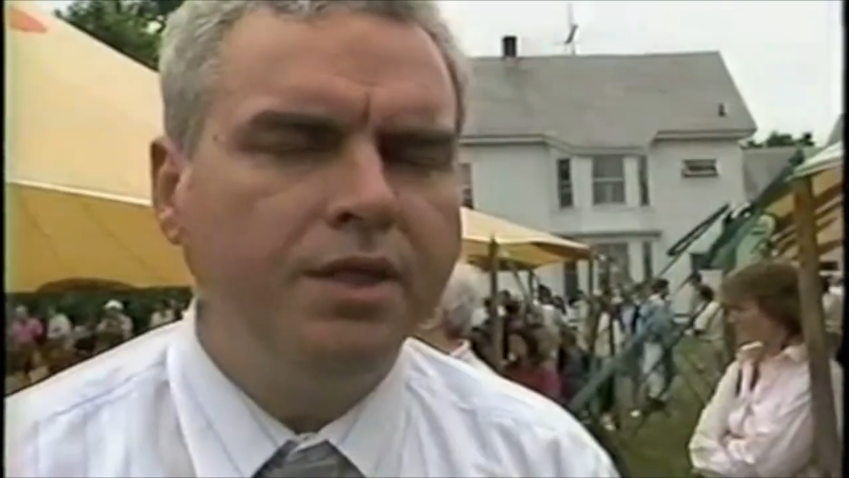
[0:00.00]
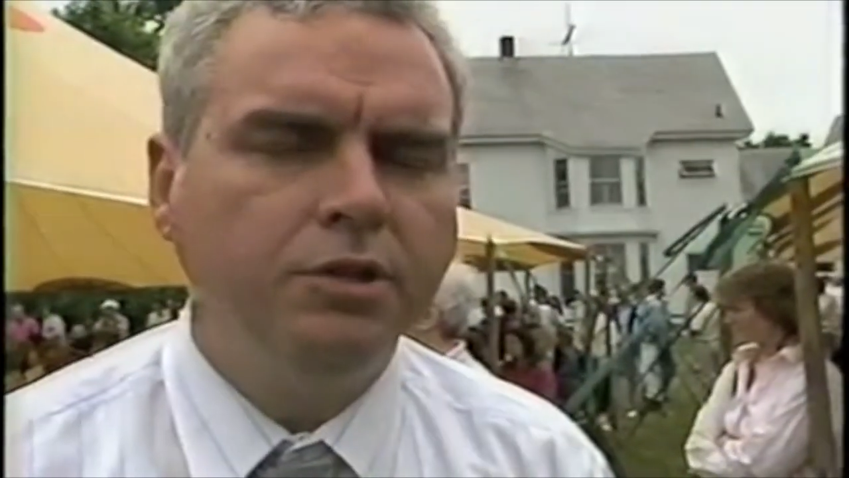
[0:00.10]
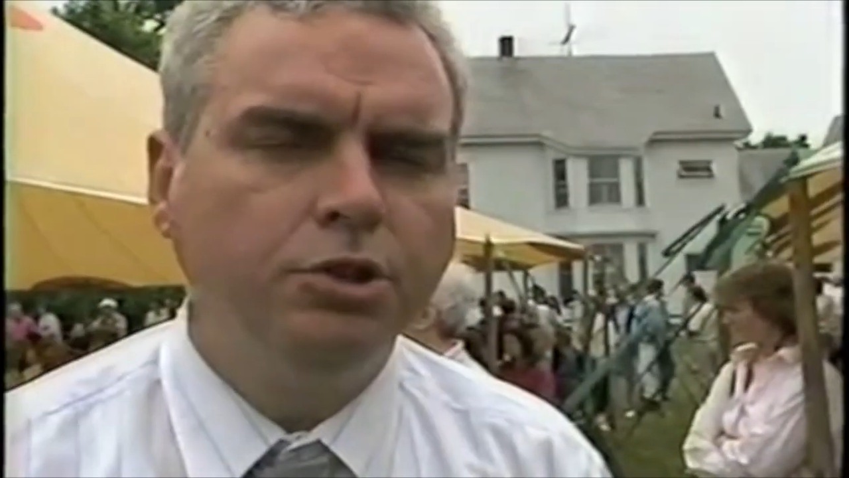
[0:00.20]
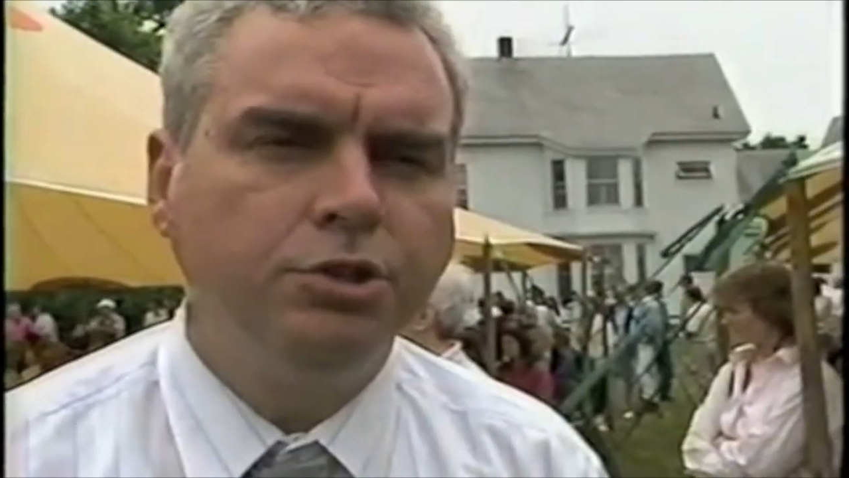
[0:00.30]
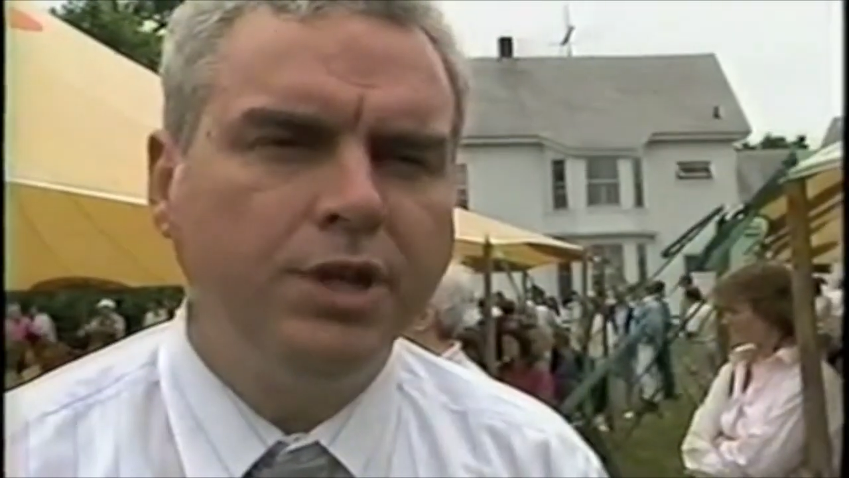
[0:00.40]
I
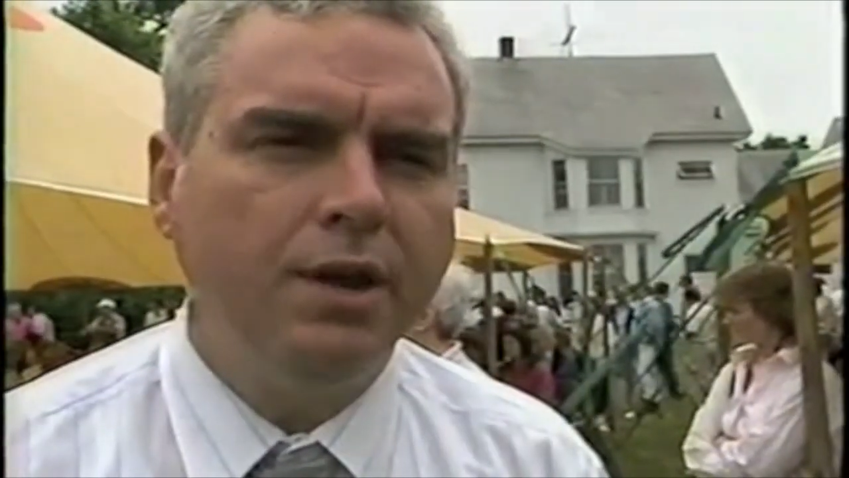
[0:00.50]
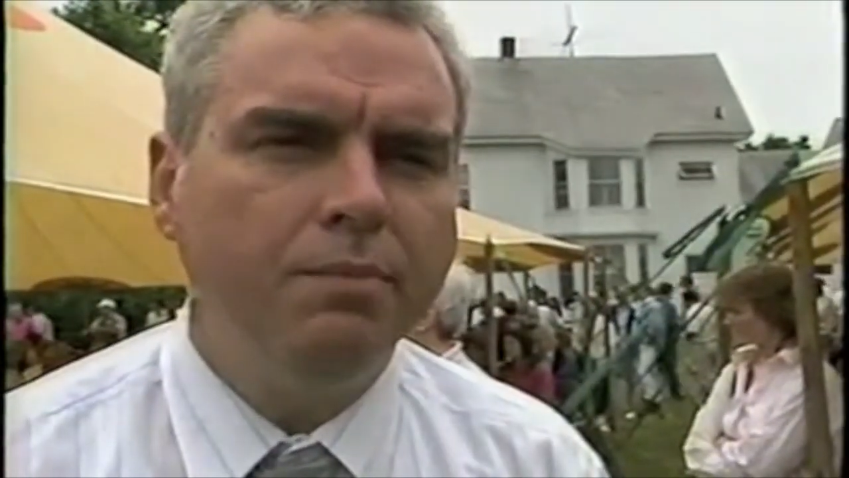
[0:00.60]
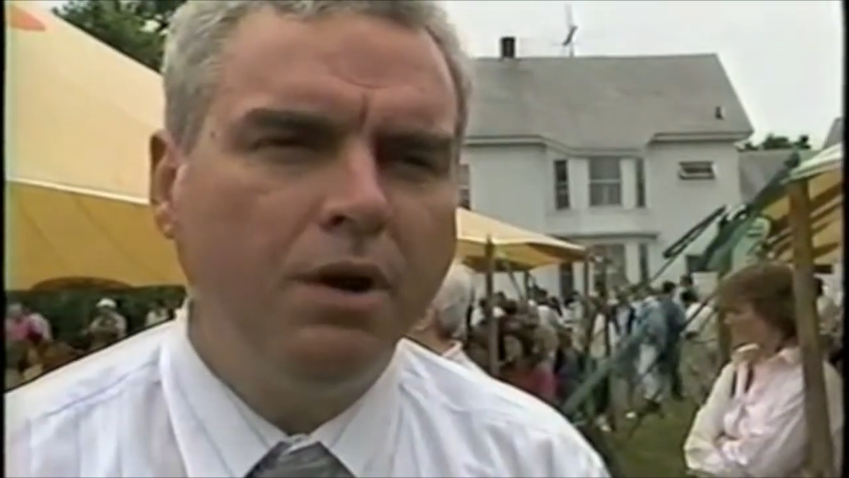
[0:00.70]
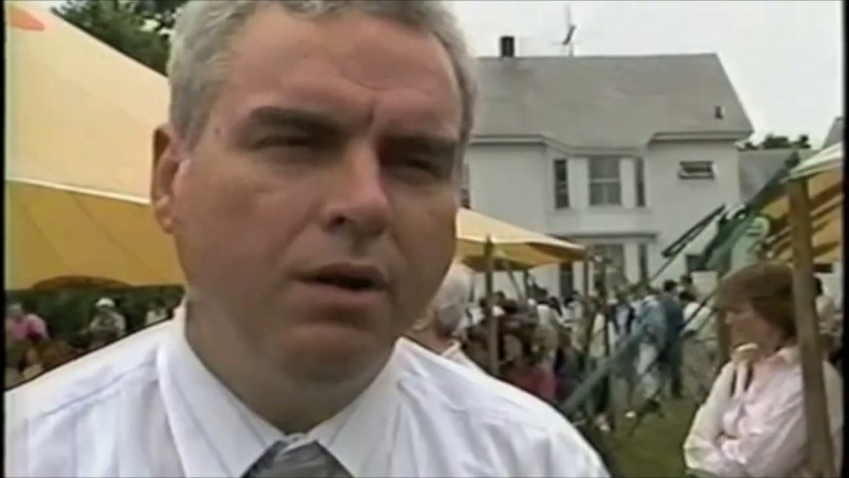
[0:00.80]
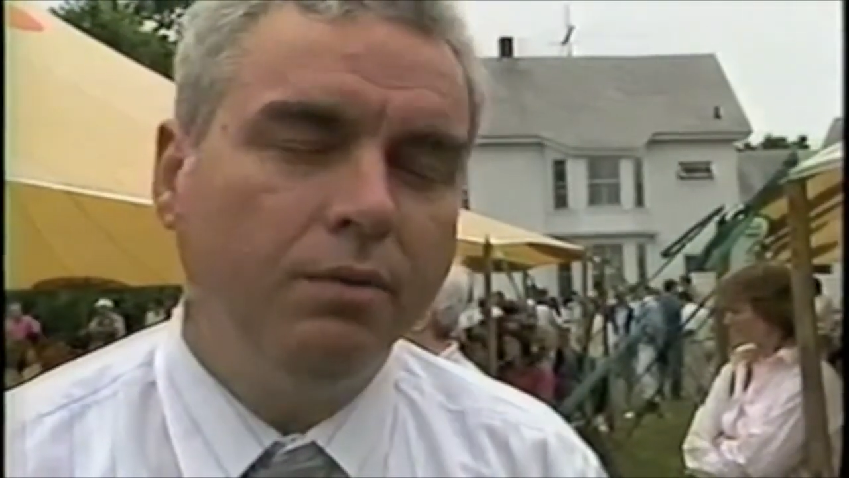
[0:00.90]
think
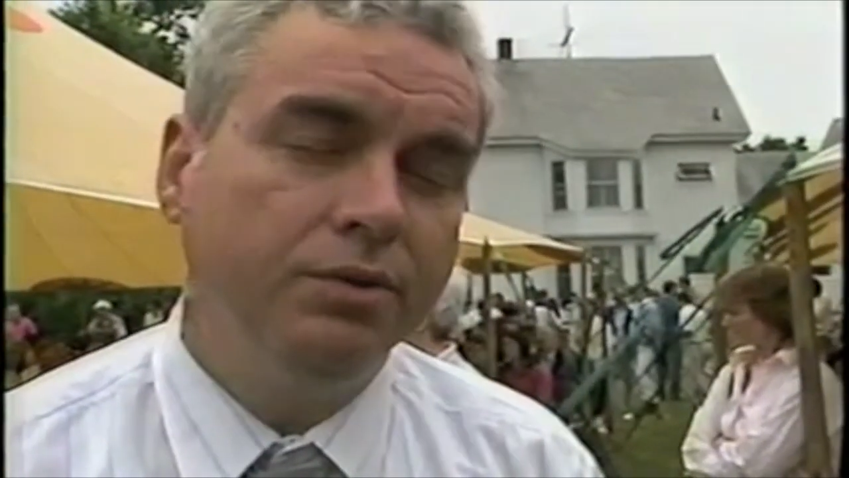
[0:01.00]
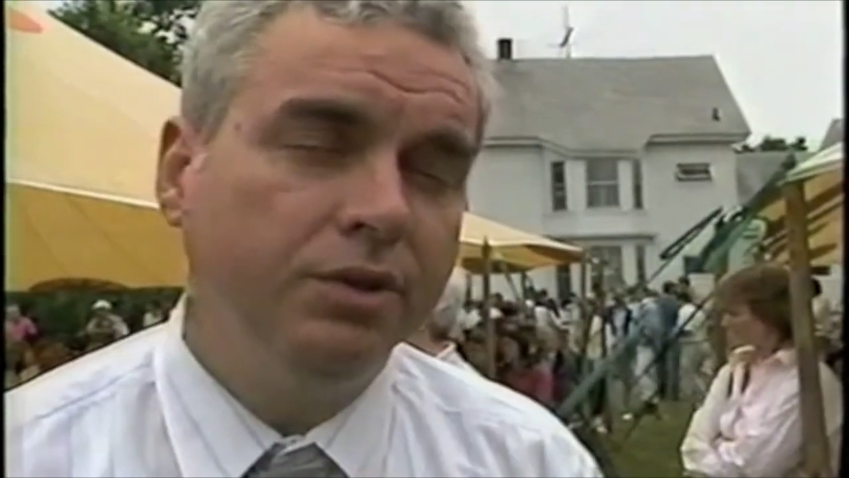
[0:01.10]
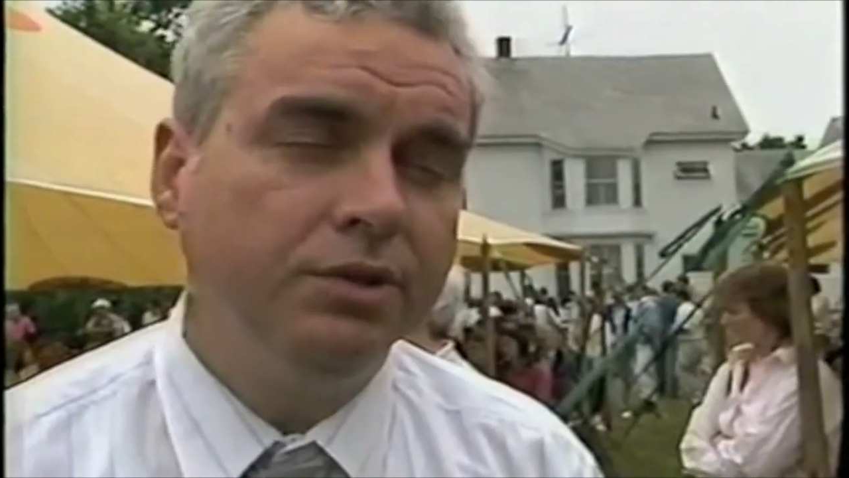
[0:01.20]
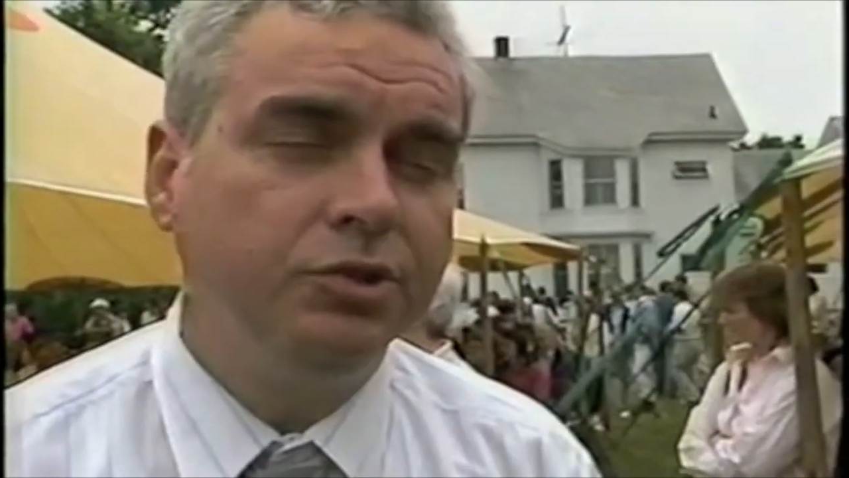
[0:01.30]
Josiah Bartlett was an